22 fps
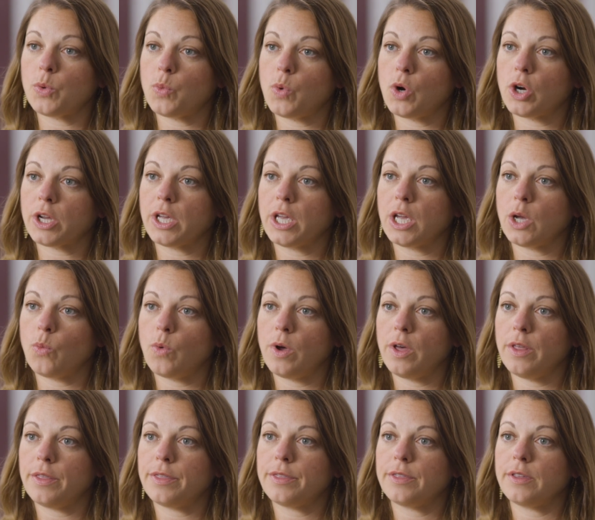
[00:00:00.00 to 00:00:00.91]
to working
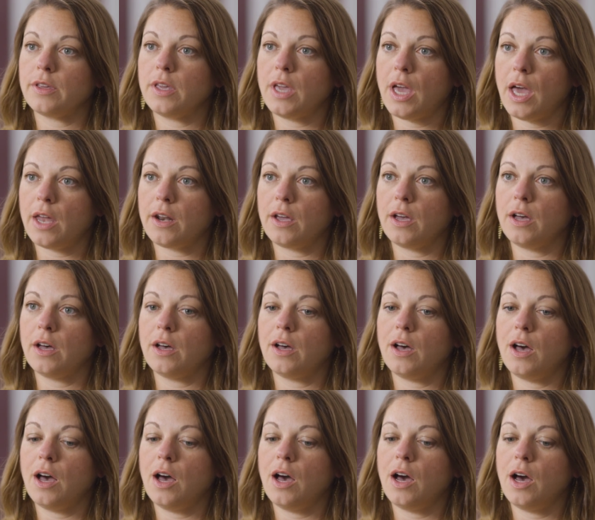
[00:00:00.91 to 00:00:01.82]
with
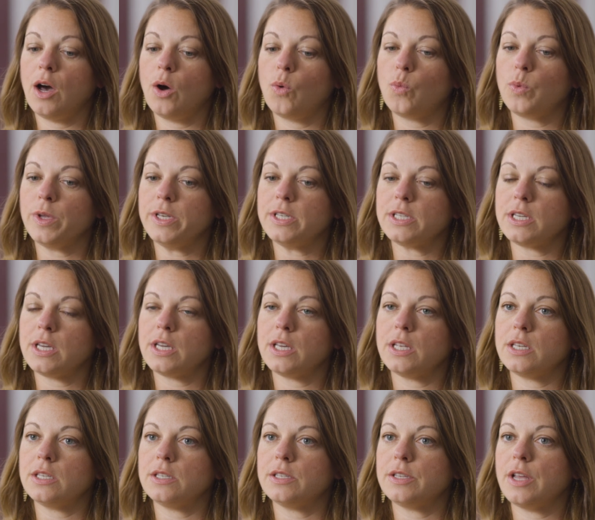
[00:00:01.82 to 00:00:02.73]
Yetta, we
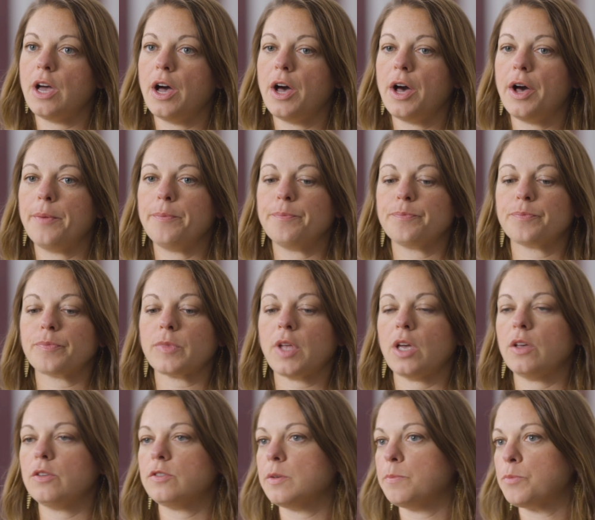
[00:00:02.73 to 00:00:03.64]
did
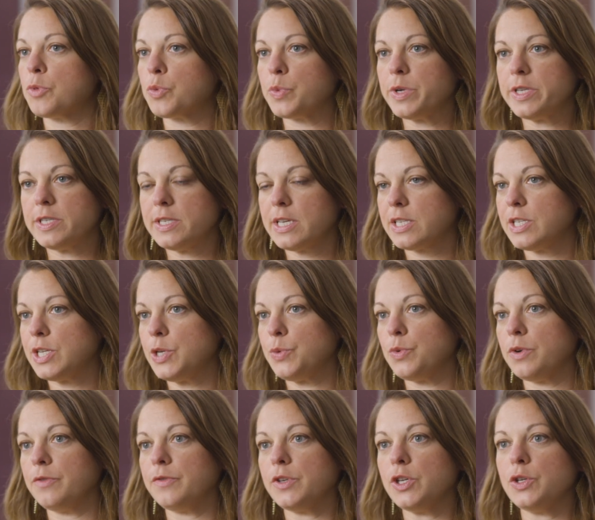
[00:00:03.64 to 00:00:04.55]
some 360
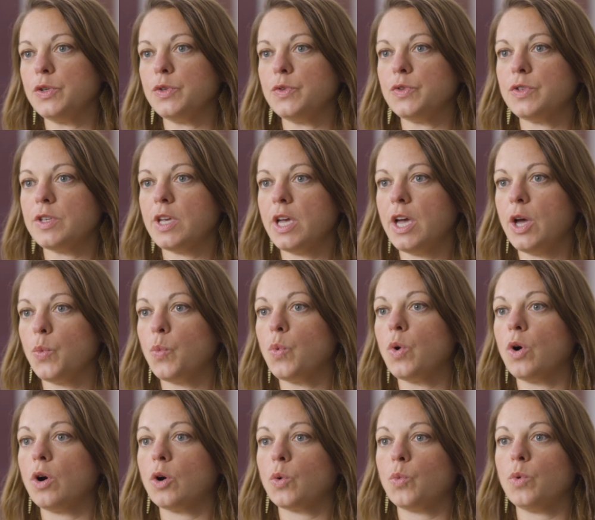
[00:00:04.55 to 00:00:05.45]
reviews at
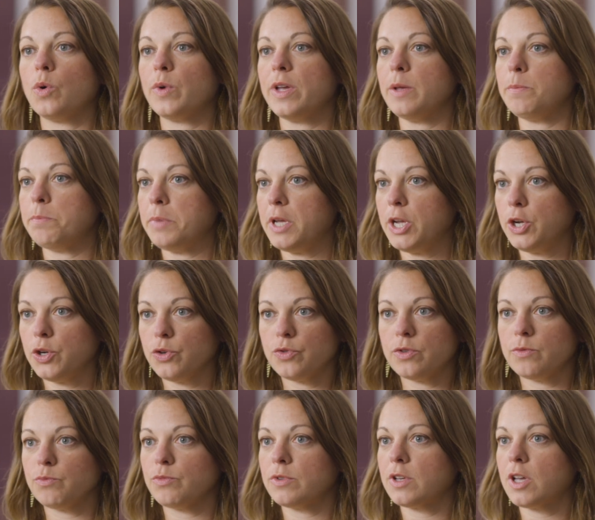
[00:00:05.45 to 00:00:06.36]
work where we had
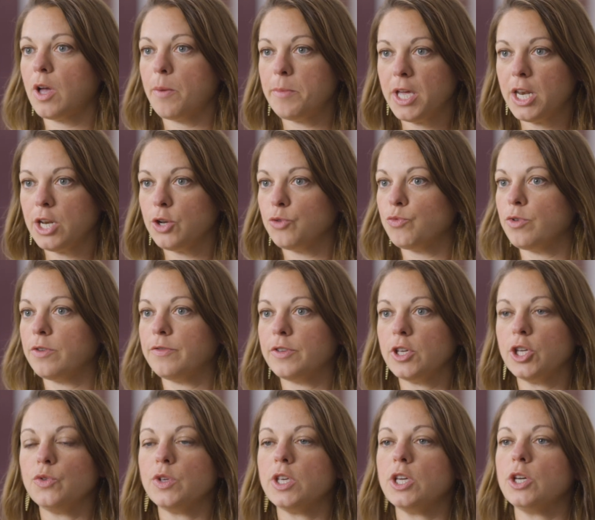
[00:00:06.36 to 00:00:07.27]
peers come in and
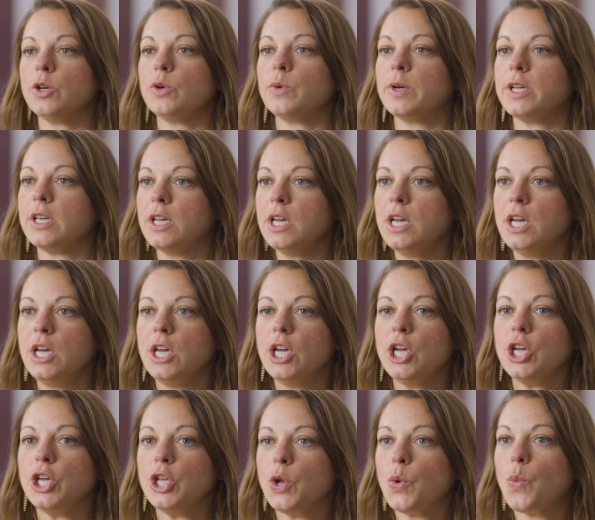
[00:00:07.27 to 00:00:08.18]
review you. And,
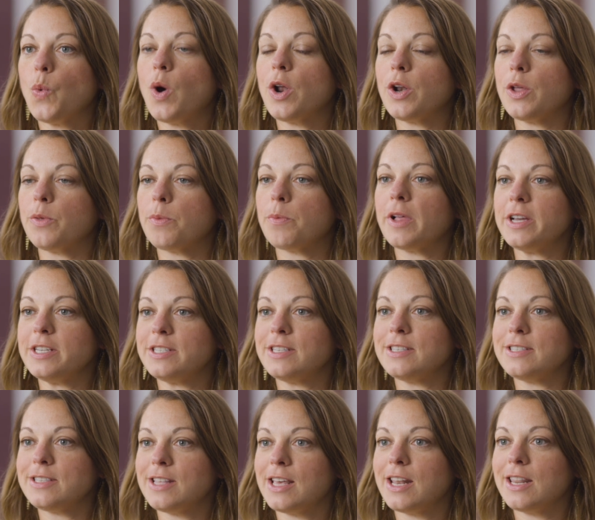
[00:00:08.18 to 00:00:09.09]
one of the
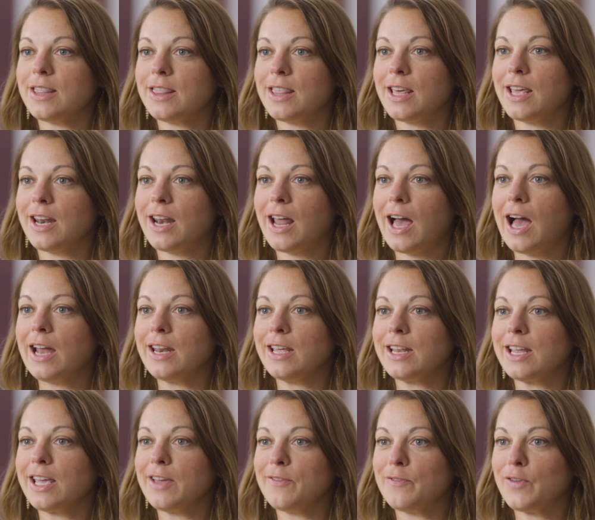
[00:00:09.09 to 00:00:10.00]
places that I
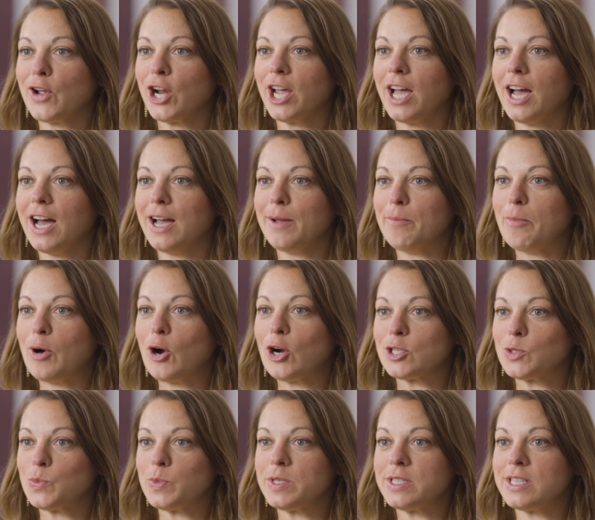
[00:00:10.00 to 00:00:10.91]
didn't get very high
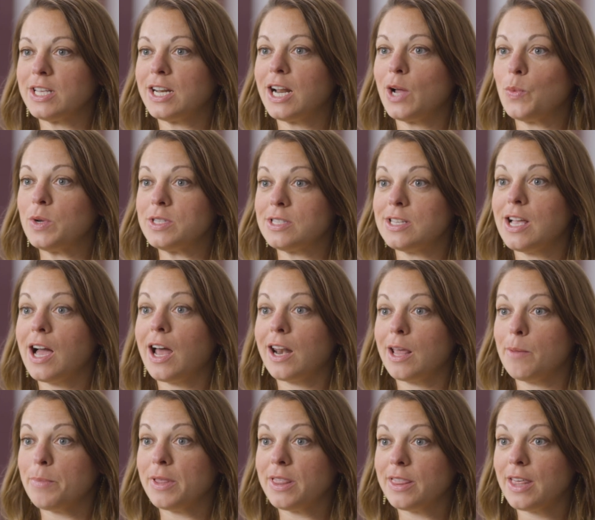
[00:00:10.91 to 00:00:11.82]
marks was that I was not
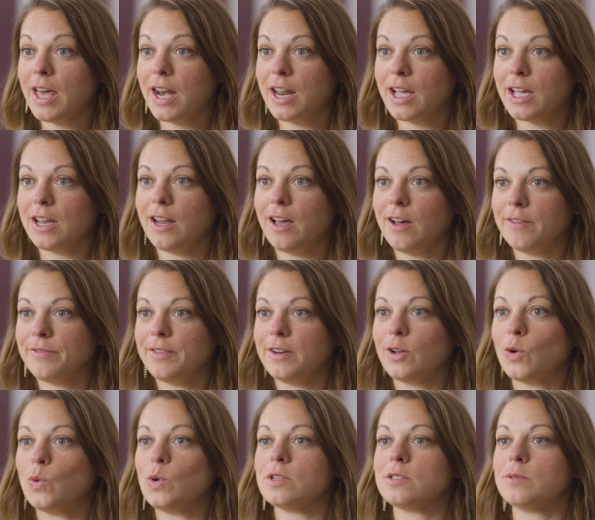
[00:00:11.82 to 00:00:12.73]
empathetic enough.
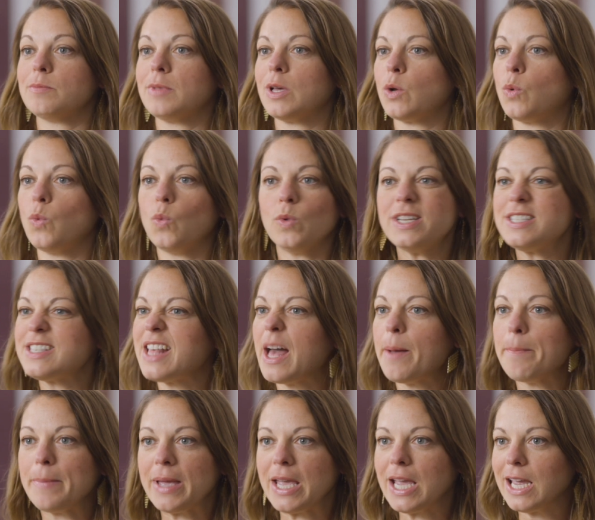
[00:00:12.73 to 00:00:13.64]
And of course, I'm like, well, what does
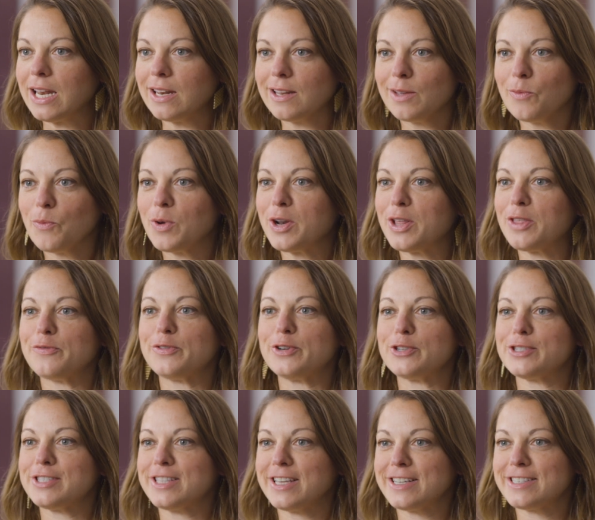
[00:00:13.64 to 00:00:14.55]
that mean? And one of the
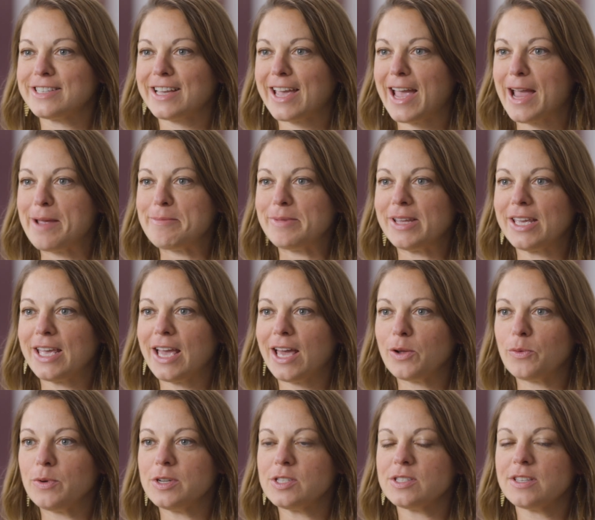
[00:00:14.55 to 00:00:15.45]
first things I came to
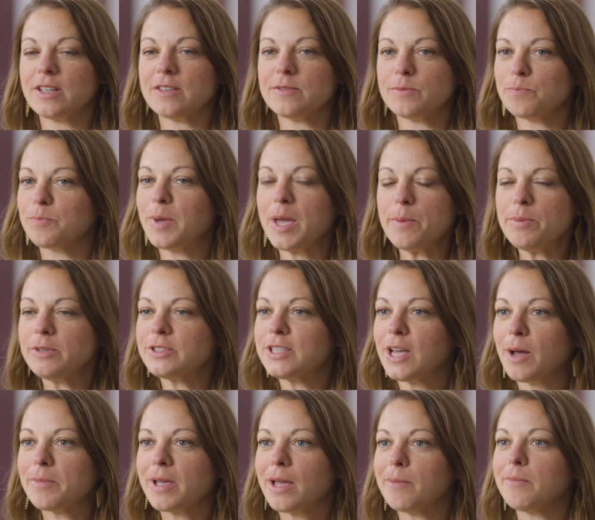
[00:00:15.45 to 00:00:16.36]
Yetta was this: people
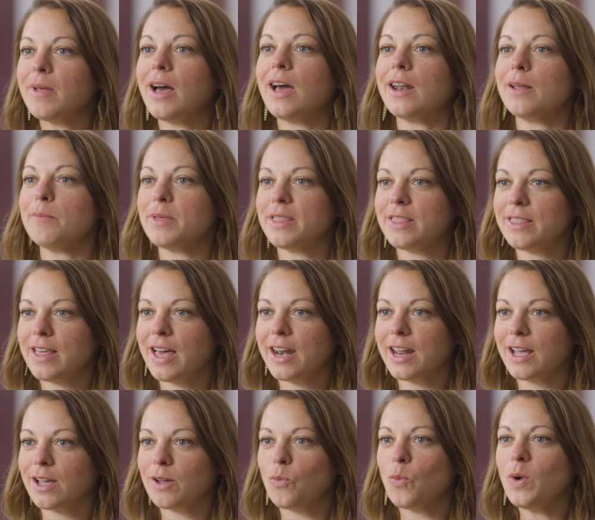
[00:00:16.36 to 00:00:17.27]
tell me I'm not
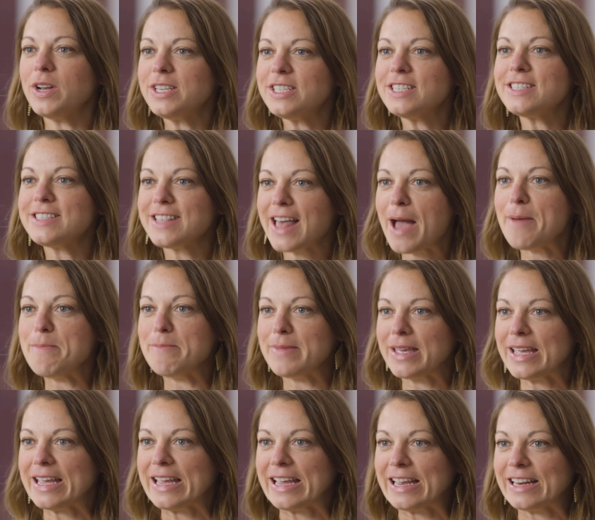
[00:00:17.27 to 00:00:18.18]
empathetic. What does that
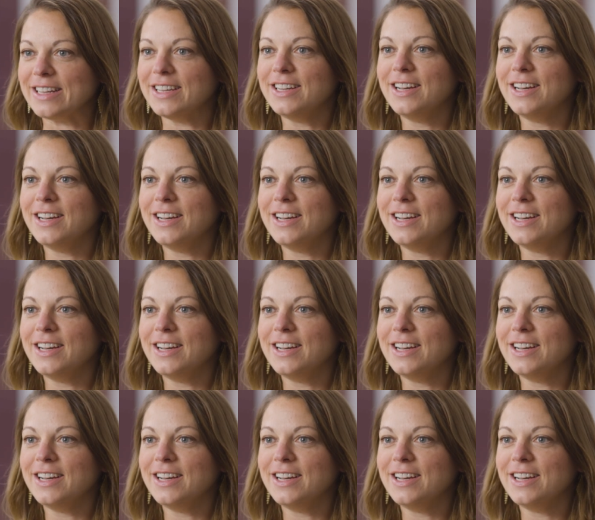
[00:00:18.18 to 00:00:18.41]
mean?